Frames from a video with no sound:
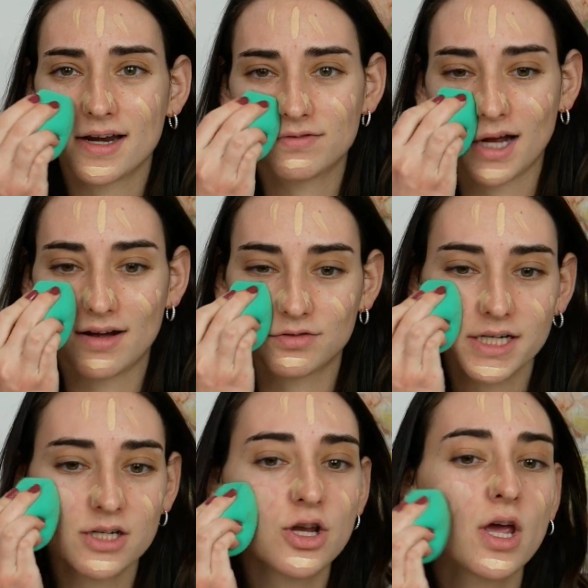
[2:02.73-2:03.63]
of
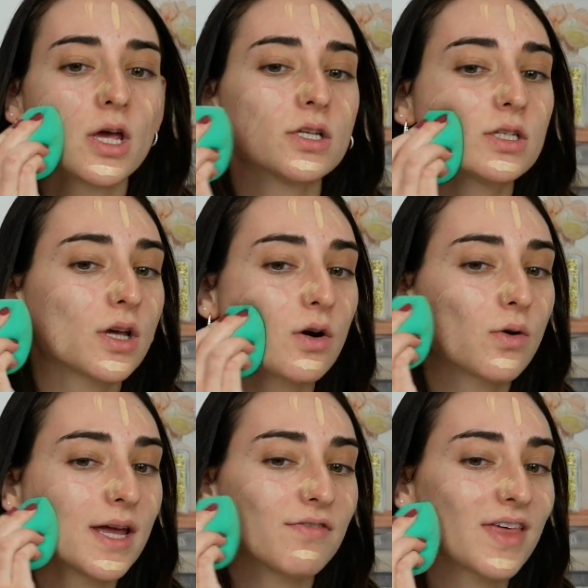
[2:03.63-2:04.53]
coverage.
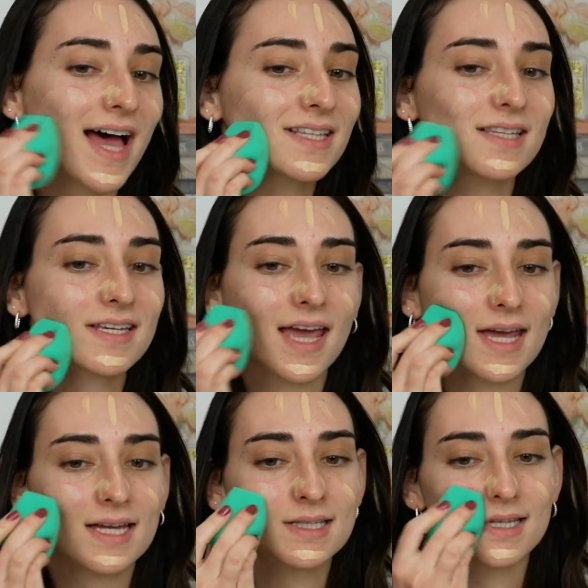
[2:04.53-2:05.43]
So if that's the
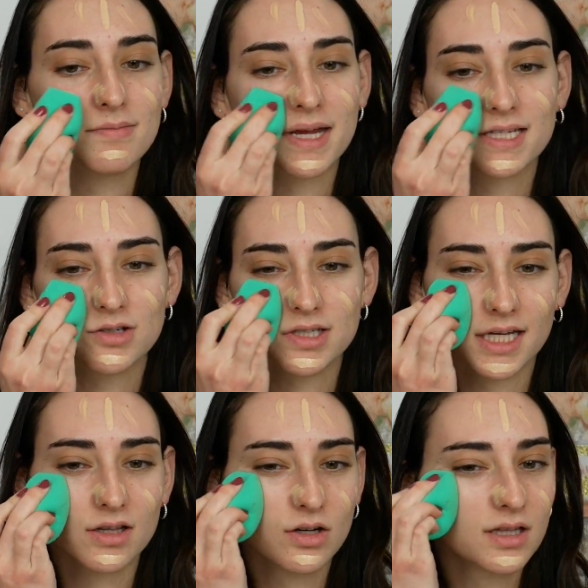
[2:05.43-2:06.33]
case, it makes your
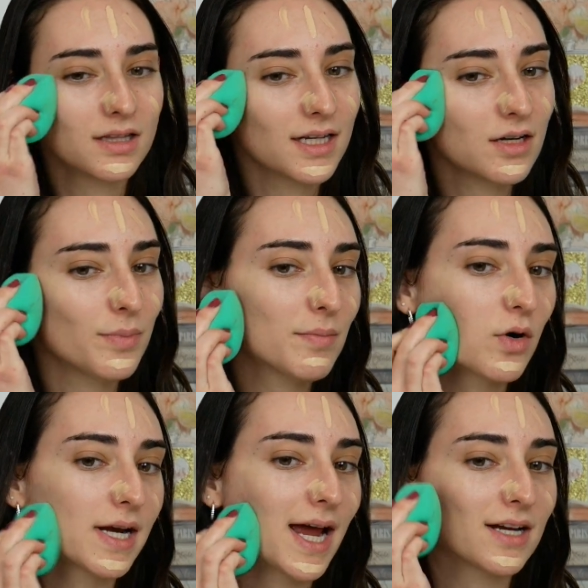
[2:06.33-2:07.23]
skin look a little bit
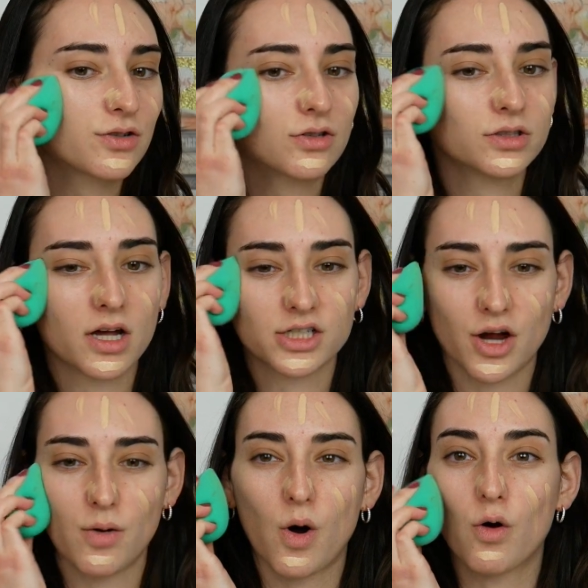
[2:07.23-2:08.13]
more natural, not to
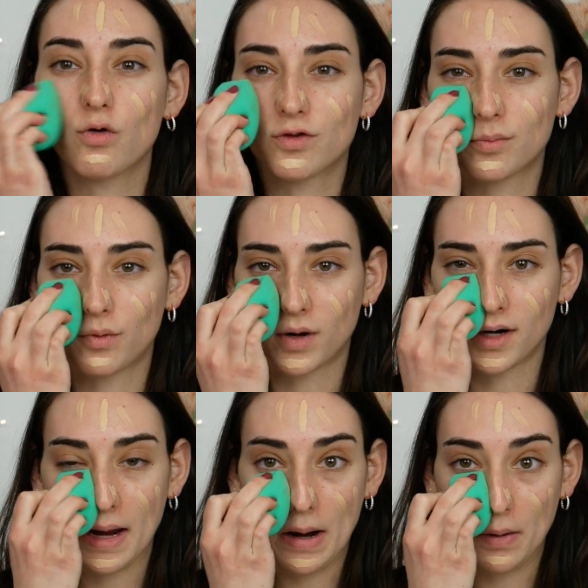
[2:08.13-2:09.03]
go
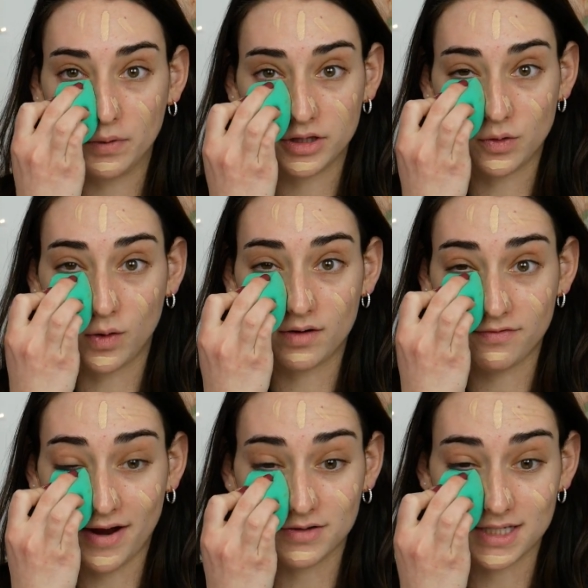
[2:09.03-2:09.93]
overboard with your
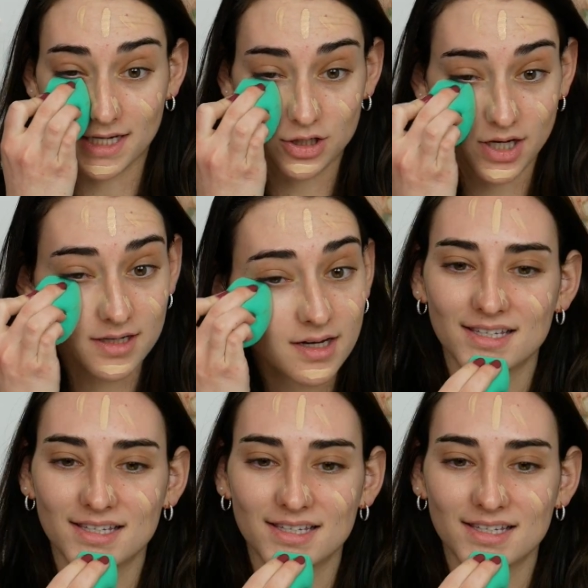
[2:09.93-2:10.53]
foundation.